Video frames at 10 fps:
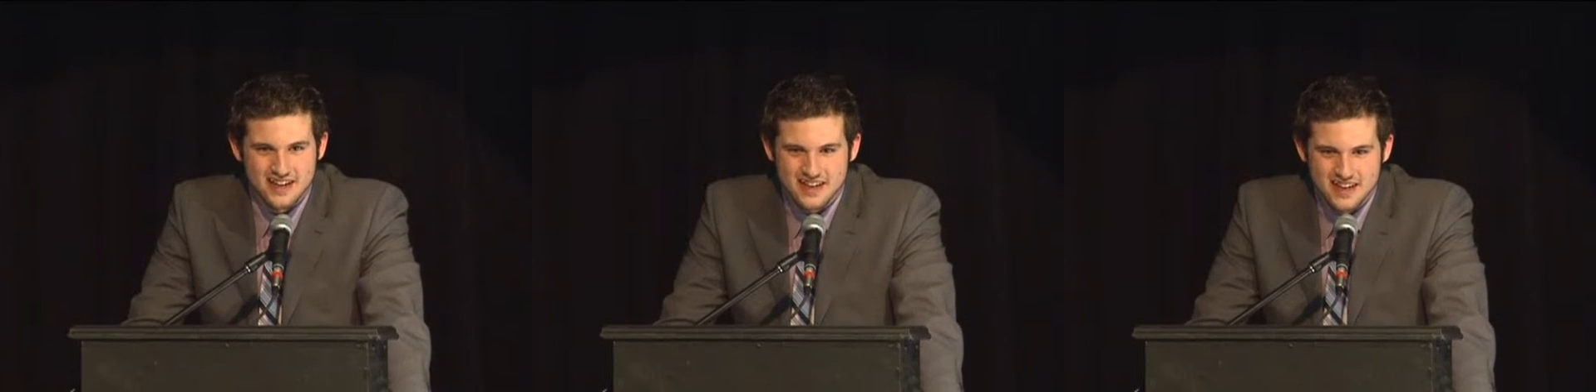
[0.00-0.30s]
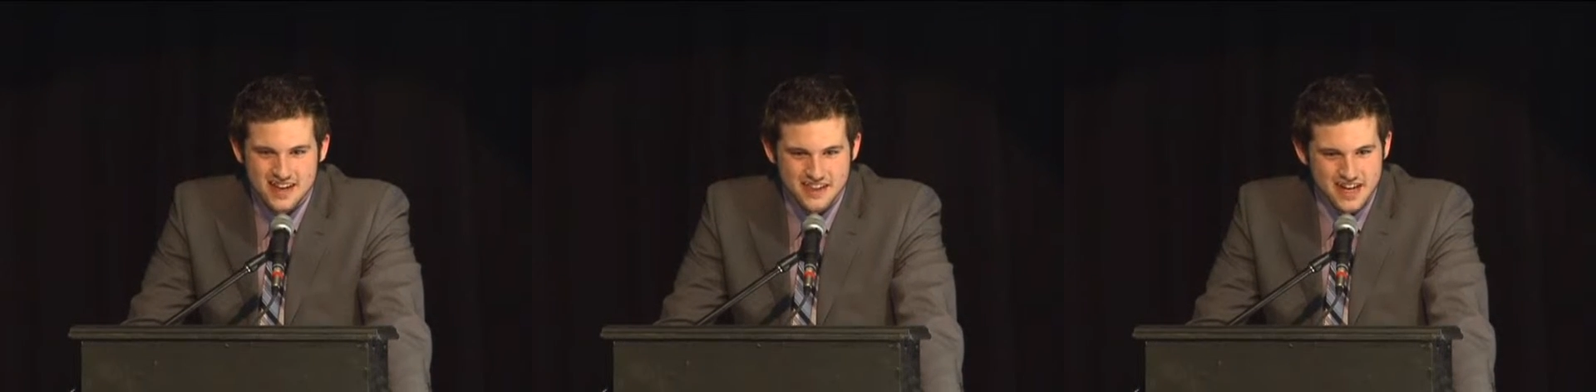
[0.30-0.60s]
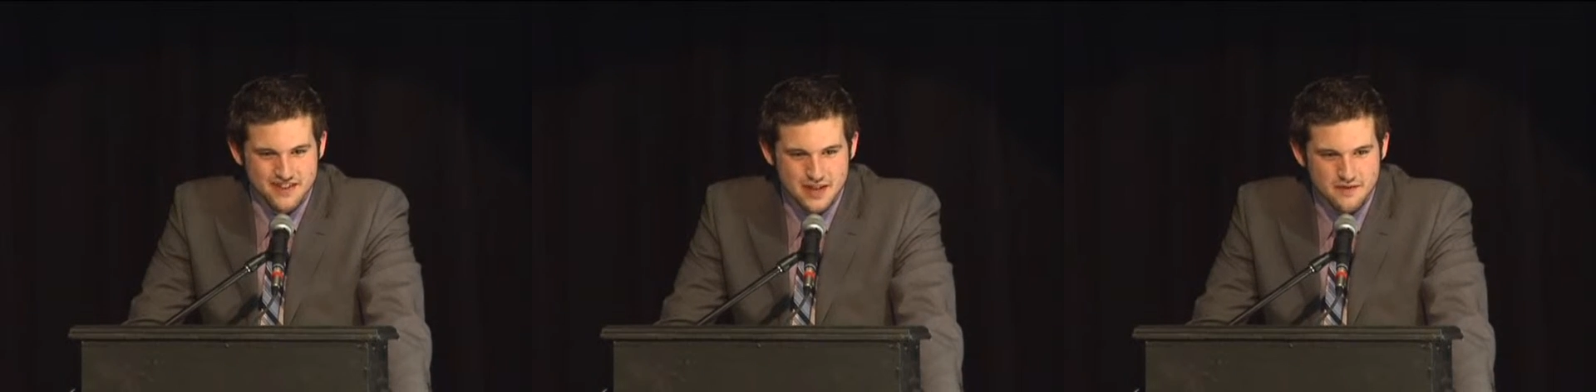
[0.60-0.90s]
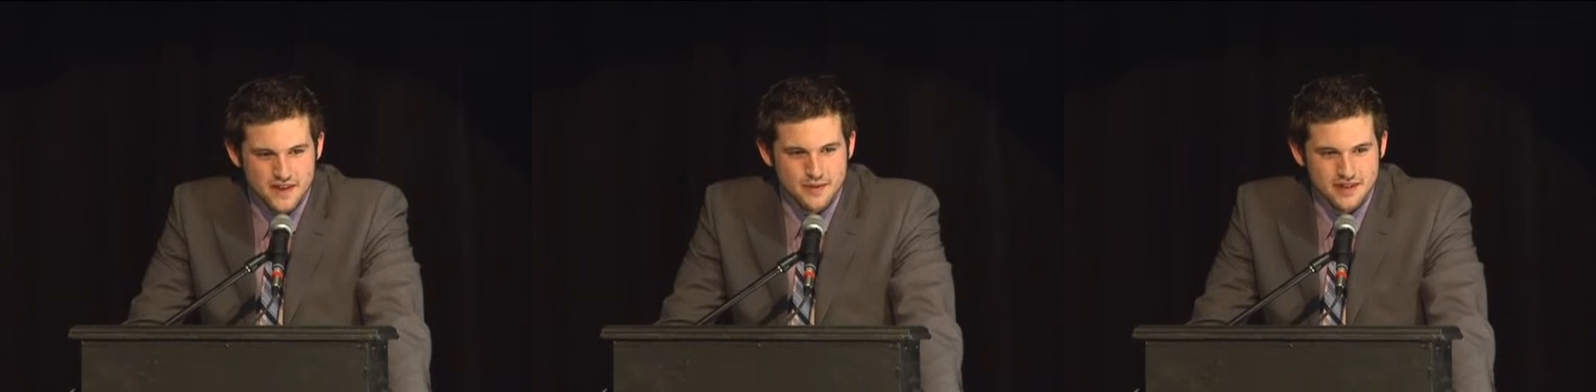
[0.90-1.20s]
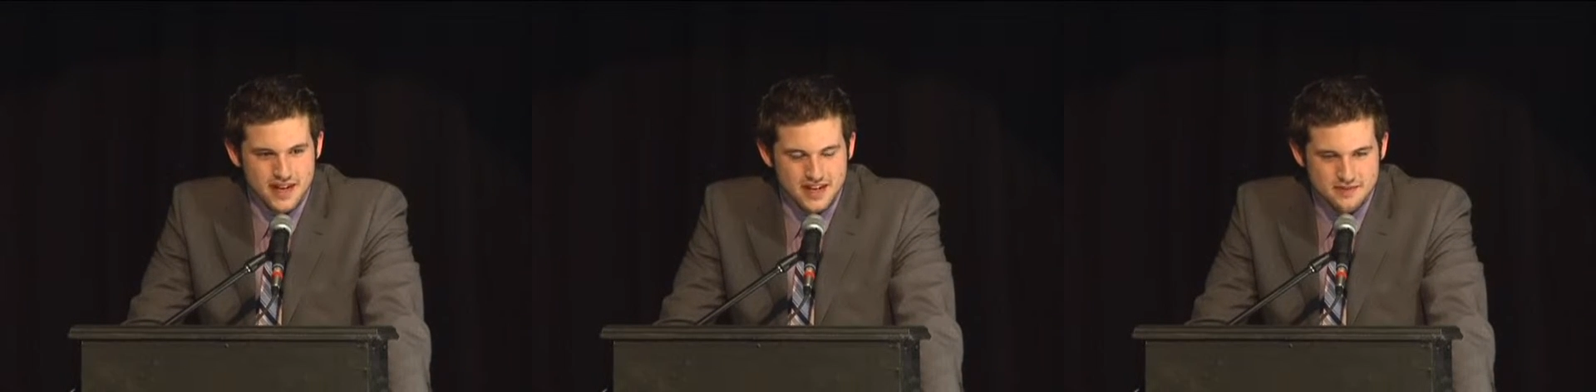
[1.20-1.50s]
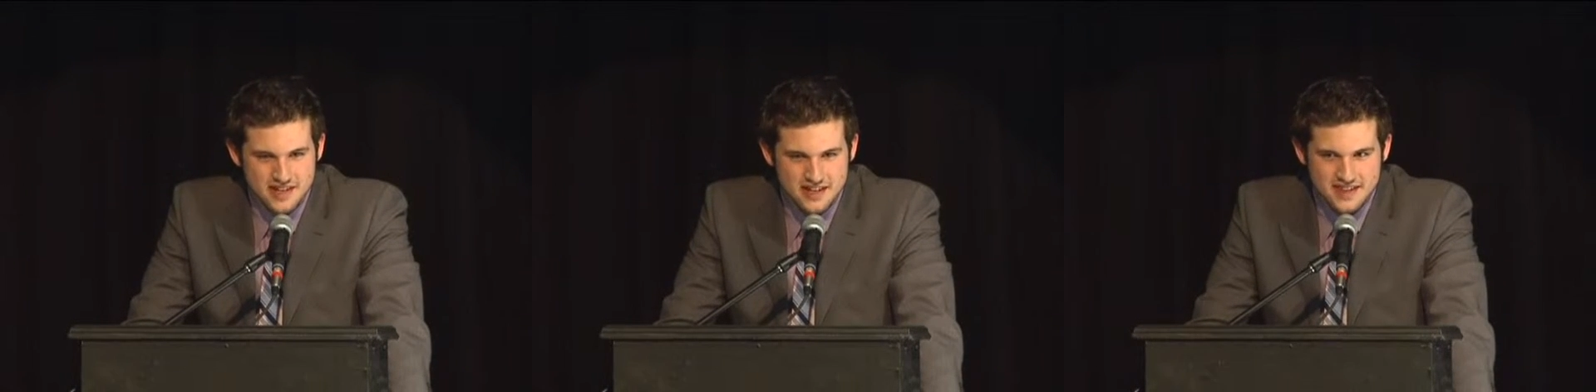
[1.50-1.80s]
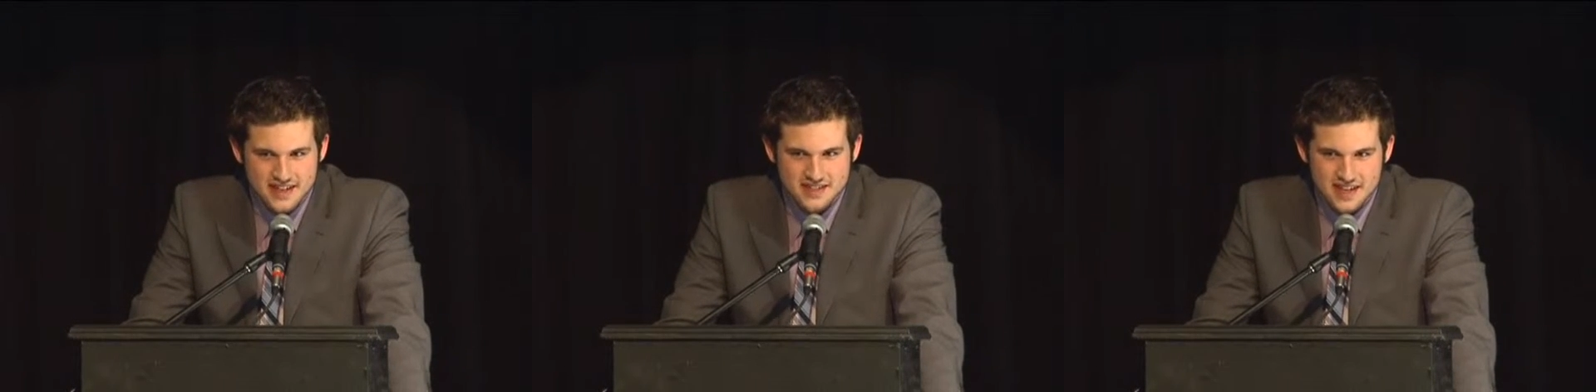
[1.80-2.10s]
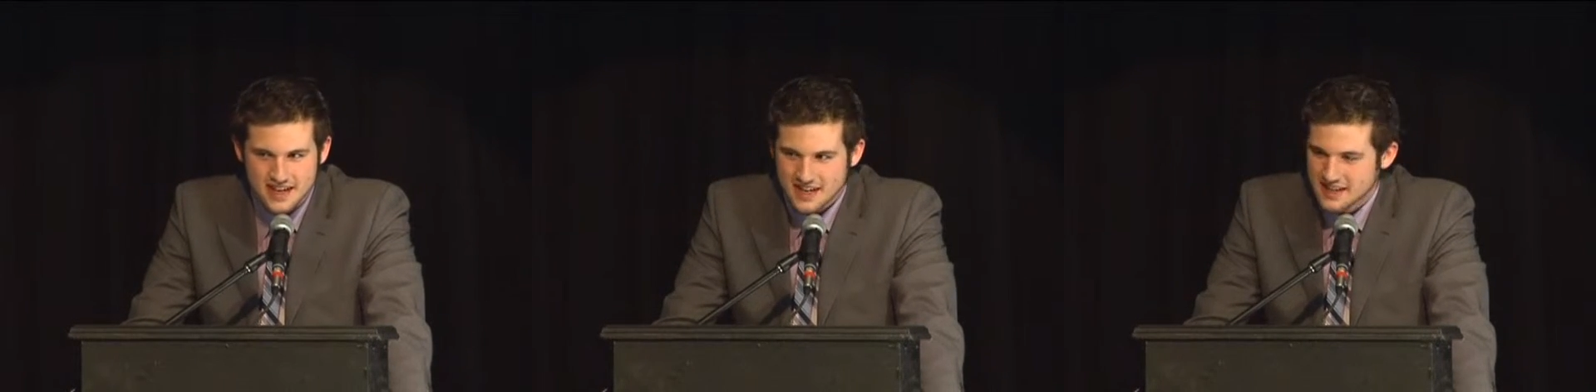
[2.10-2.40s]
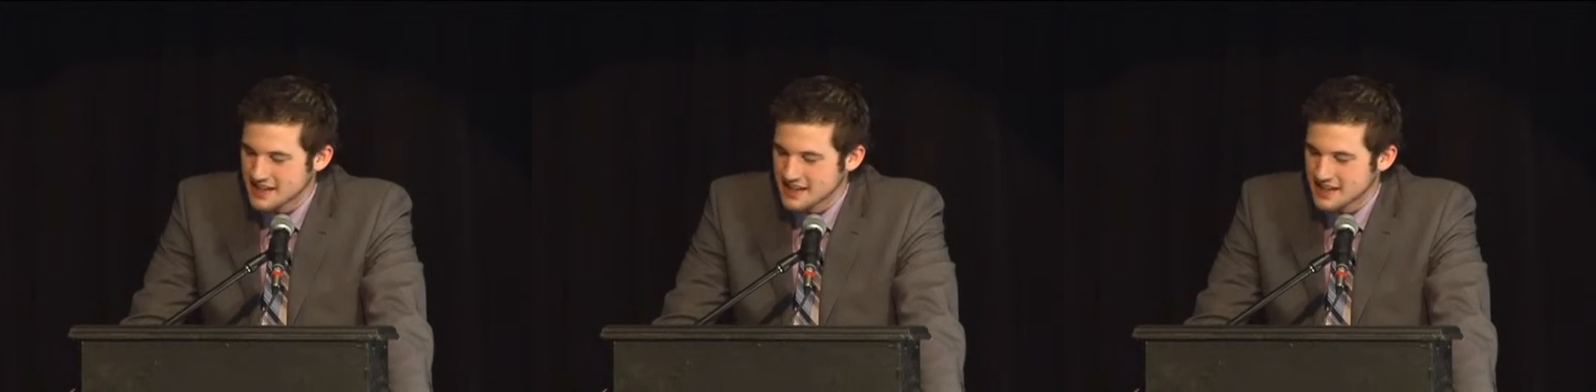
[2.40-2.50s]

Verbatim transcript: Uh, I think every time a Family Guy comes on, I text Nick.